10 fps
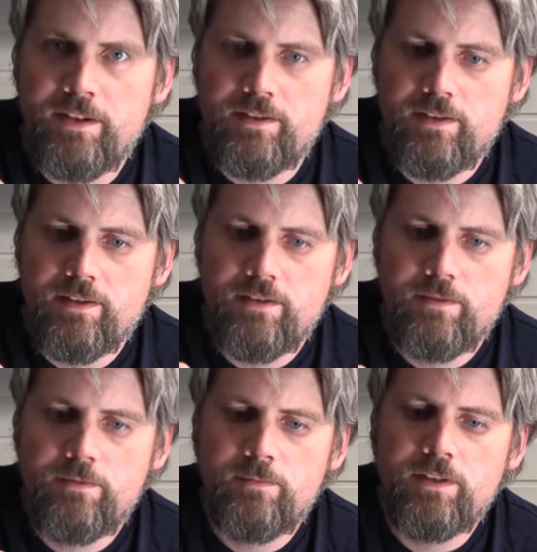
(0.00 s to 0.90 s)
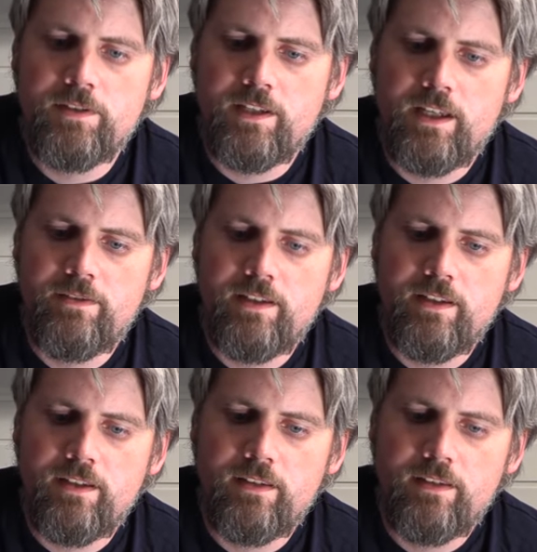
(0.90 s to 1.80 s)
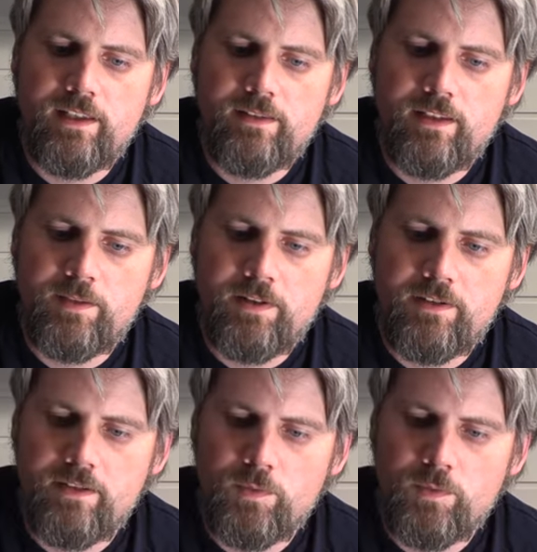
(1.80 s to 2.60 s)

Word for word: pieces because I have the that expansion